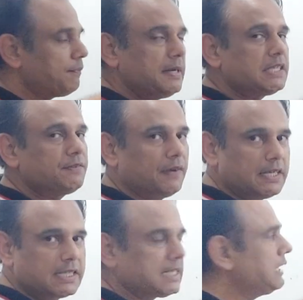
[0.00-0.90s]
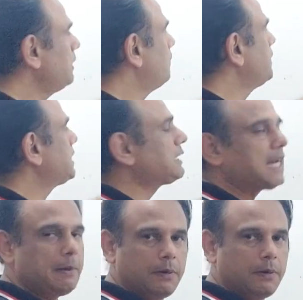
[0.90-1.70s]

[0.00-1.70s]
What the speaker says: means function which is time